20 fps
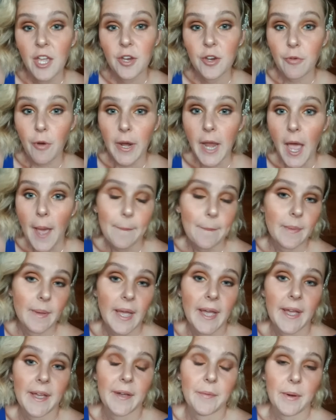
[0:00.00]
Growing up,
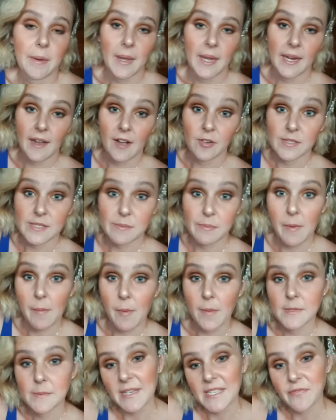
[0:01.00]
one of my uncles, one of my
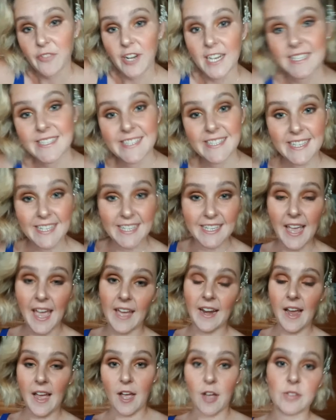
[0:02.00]
mom's best friends, he
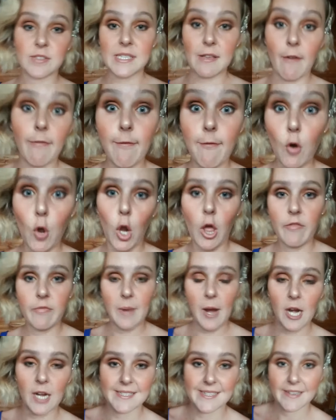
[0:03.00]
had a house full of
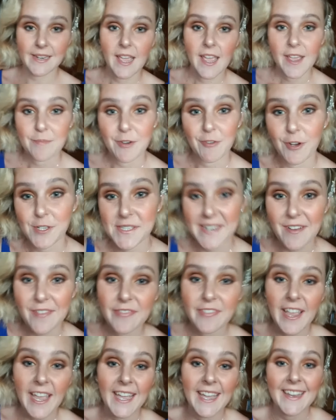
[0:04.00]
Marilyn Monroe stuff,
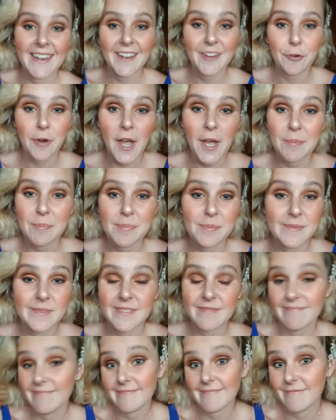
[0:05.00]
and I grew up
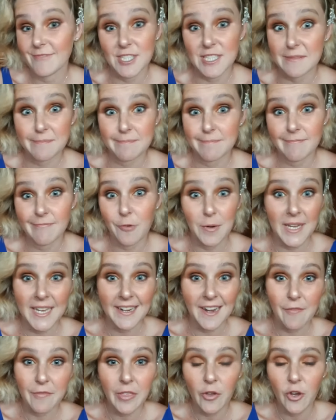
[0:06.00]
just falling
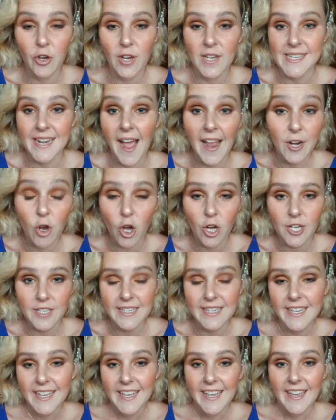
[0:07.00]
in love with her as an
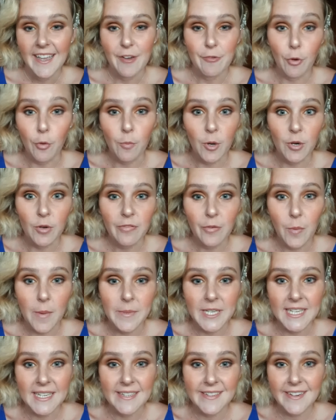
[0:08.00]
icon, a role model for
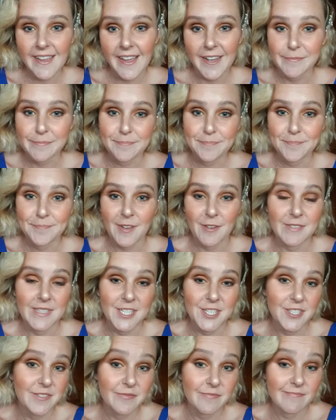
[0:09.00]
women. Obviously
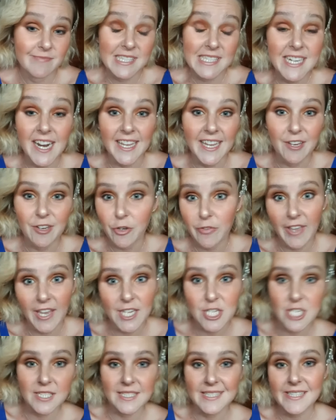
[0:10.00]
she's stunning,
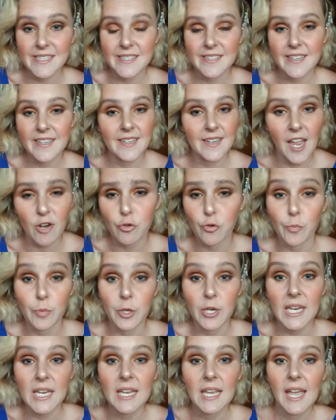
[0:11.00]
curvaceous, natural
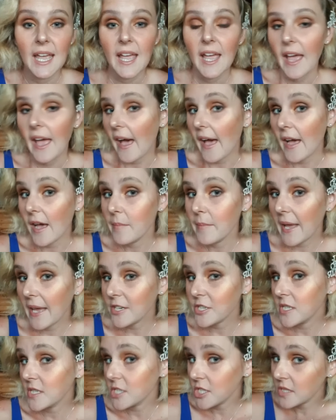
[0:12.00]
beauty,
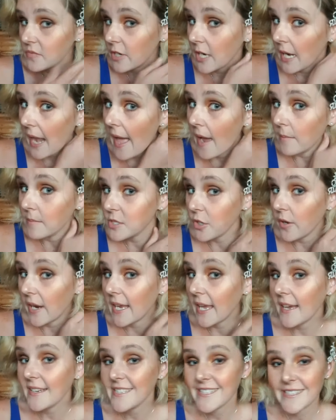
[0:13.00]
and she's just very glam. So I
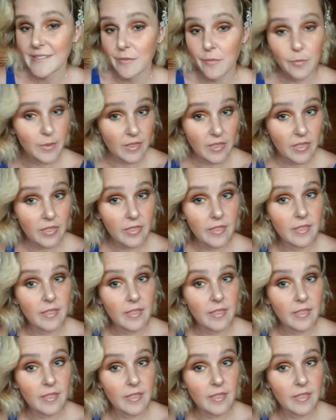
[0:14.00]
guess with